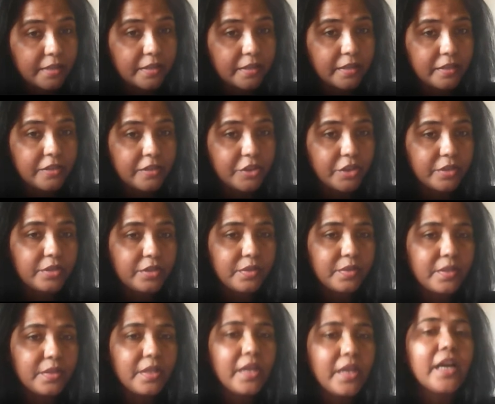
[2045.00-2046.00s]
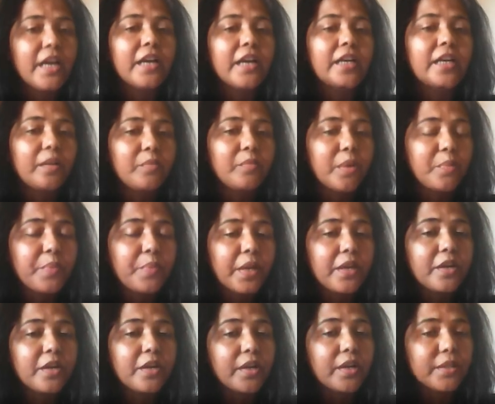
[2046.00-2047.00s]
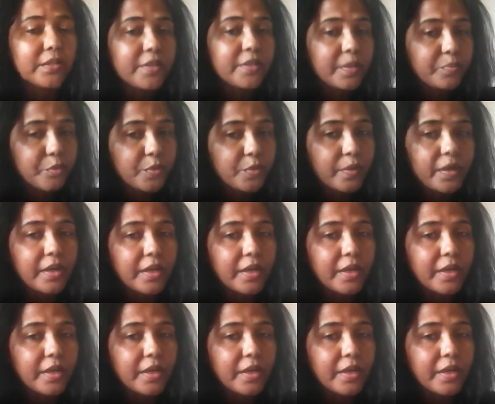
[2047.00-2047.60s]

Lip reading: culture, developing conceptual